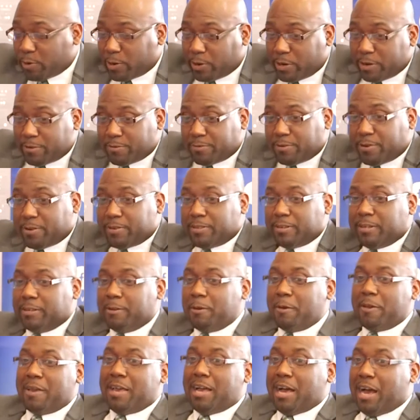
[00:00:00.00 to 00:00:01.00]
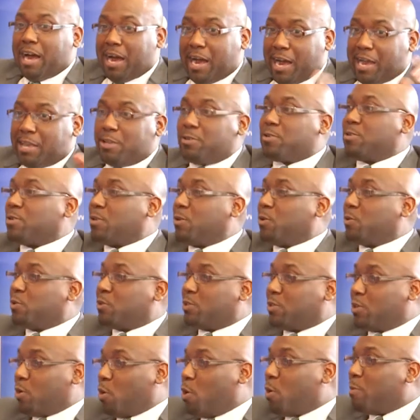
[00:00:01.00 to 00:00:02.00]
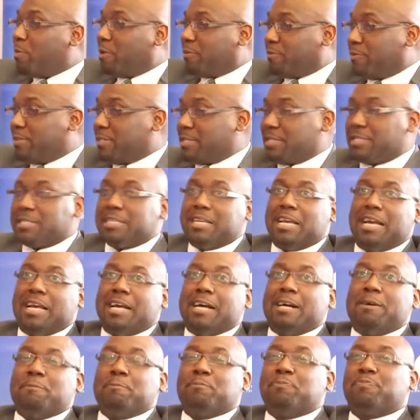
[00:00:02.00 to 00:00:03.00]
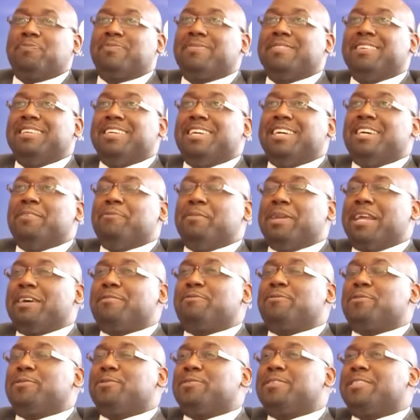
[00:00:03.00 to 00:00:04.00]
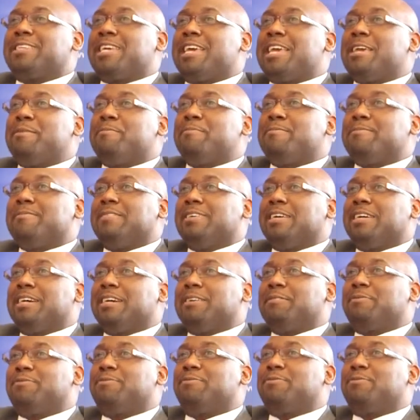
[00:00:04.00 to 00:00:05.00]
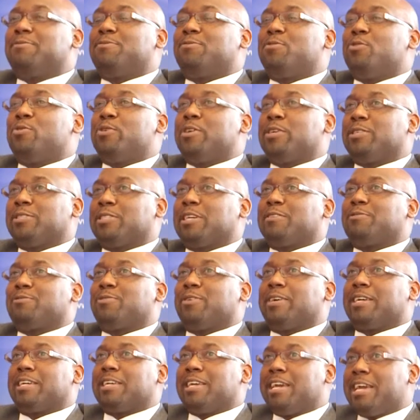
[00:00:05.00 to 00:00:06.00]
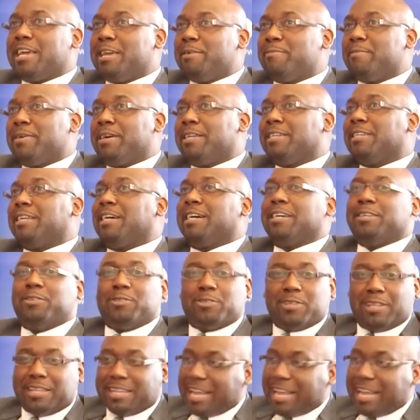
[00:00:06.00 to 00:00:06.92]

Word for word: we go any further. I used to go to the Home Office when I first came, a few years after I came, and I used to